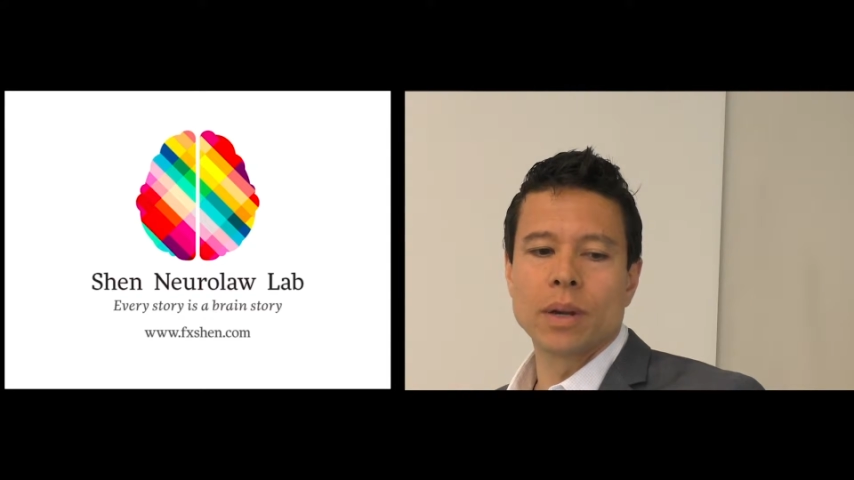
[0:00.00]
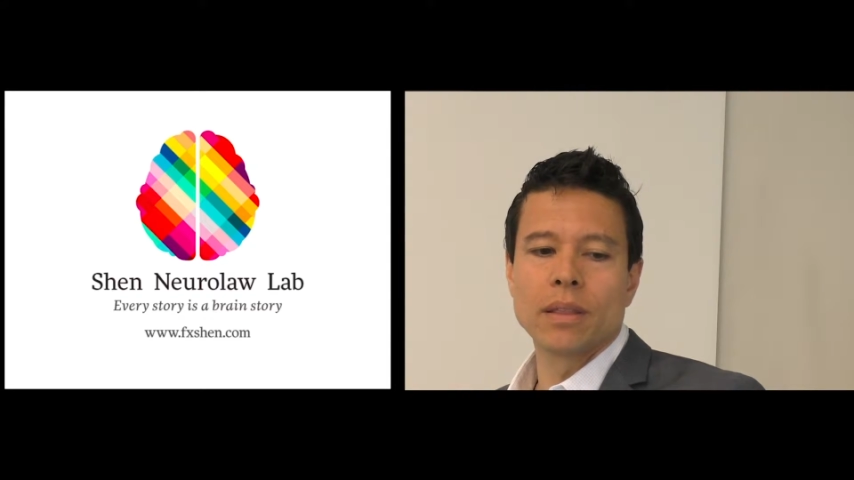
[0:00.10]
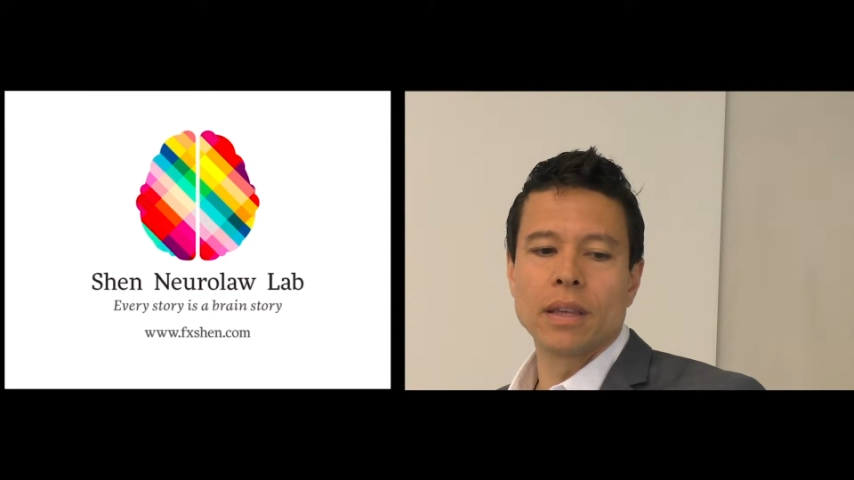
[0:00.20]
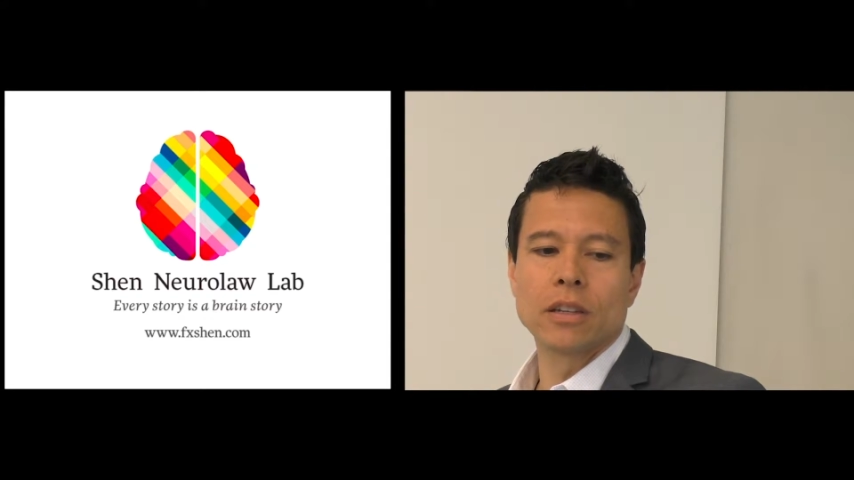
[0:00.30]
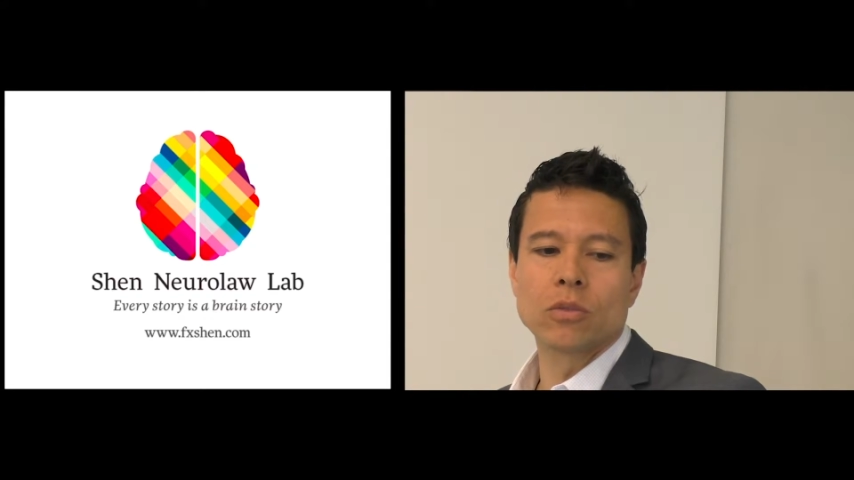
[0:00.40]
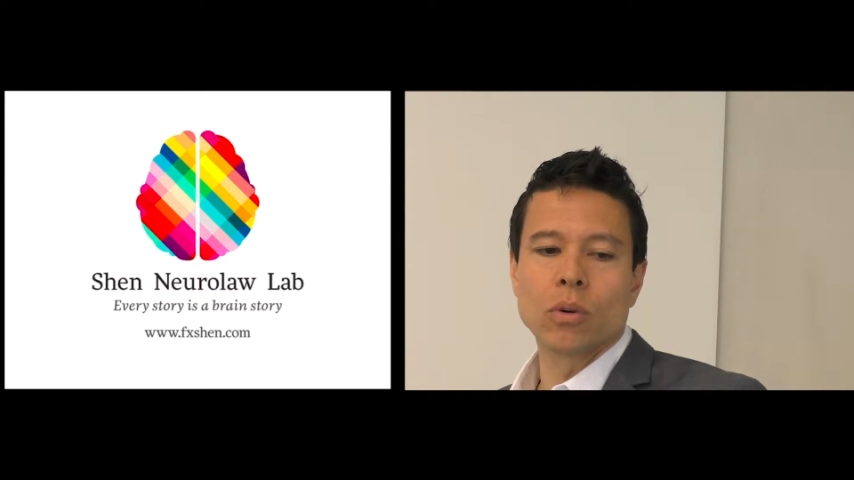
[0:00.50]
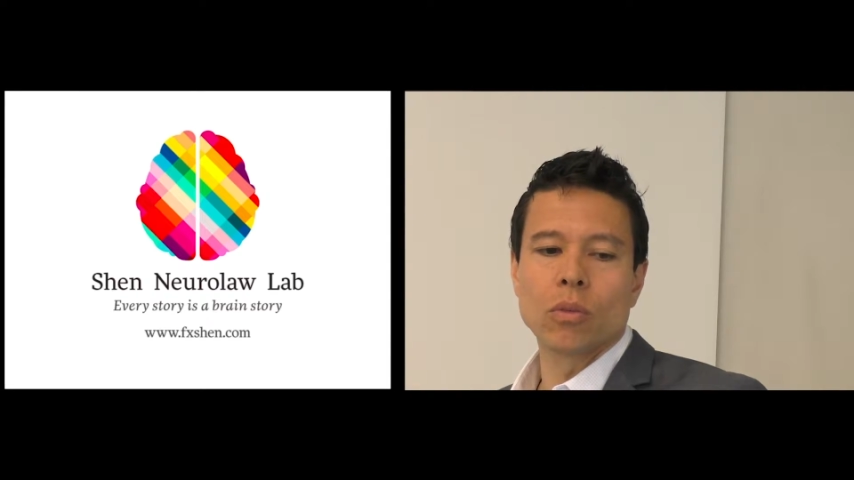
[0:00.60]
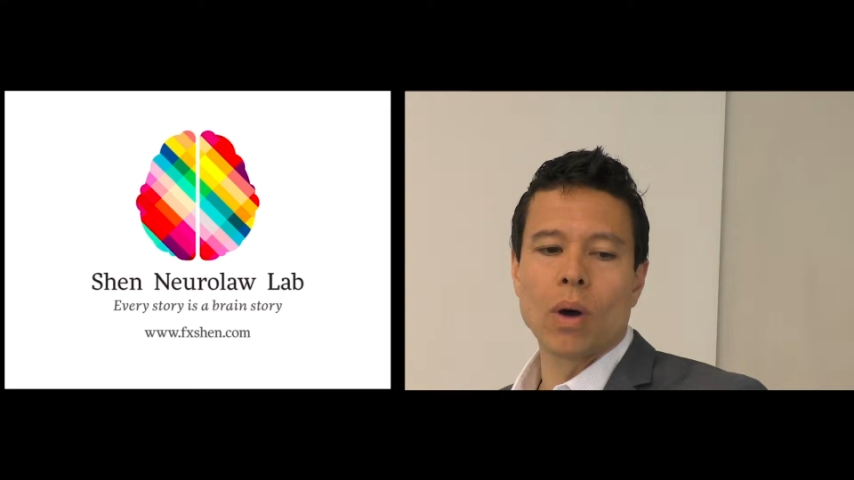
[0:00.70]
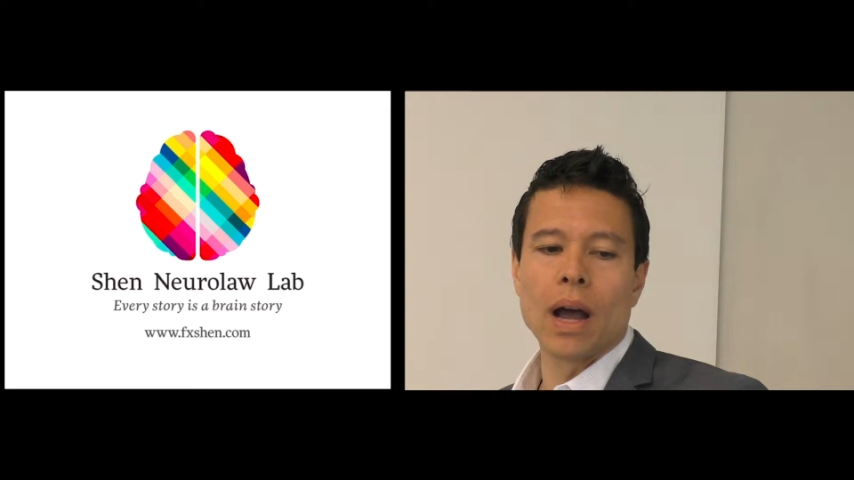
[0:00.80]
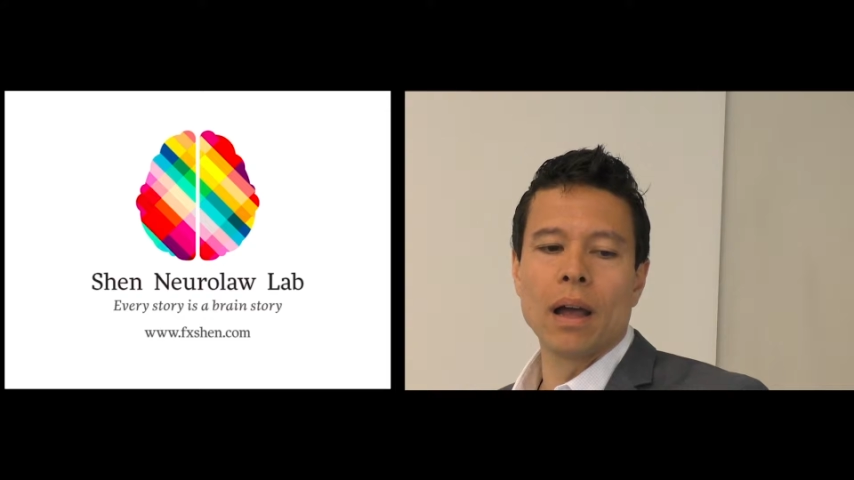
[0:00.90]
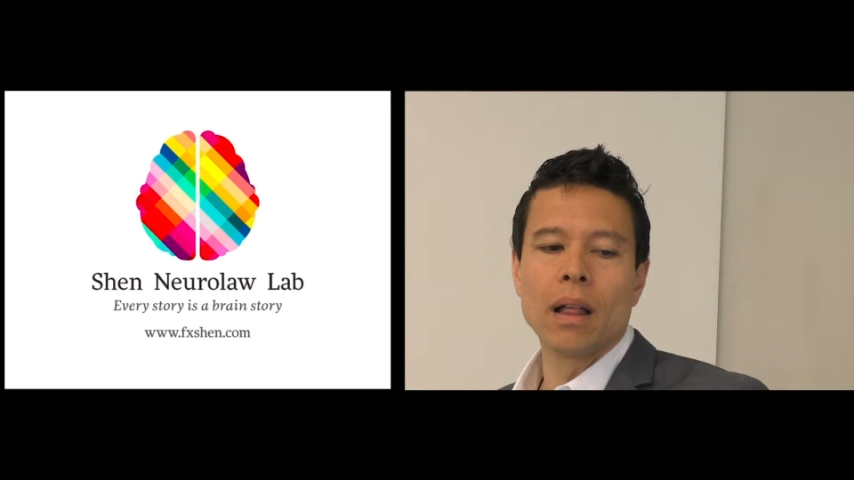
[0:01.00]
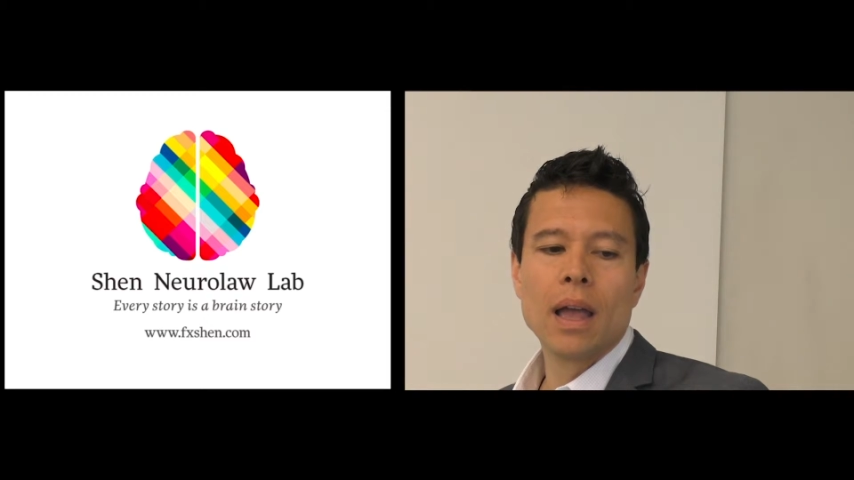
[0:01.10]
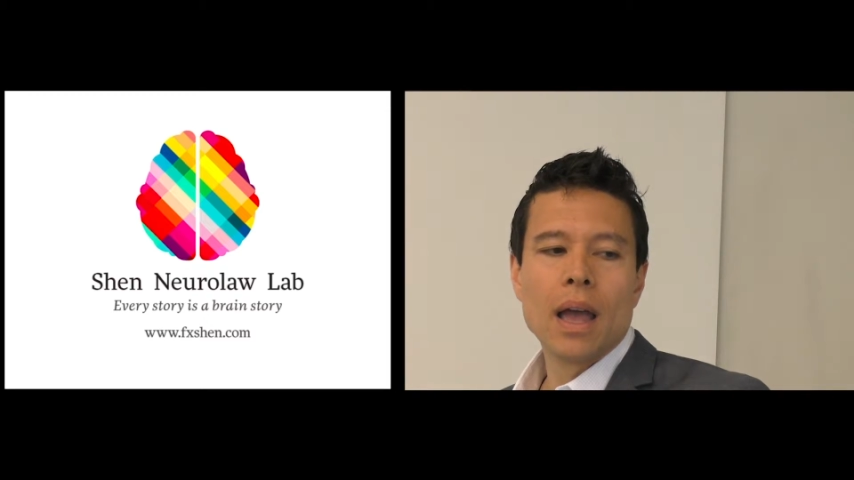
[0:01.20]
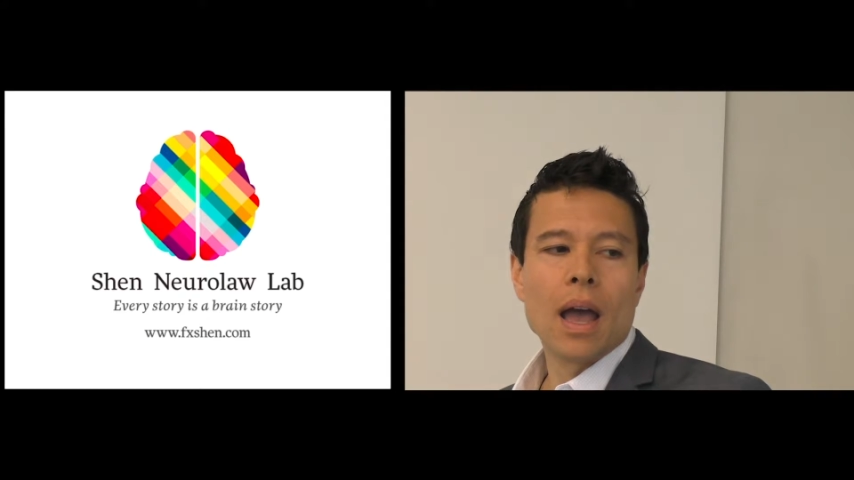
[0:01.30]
but I think it's worthwhile.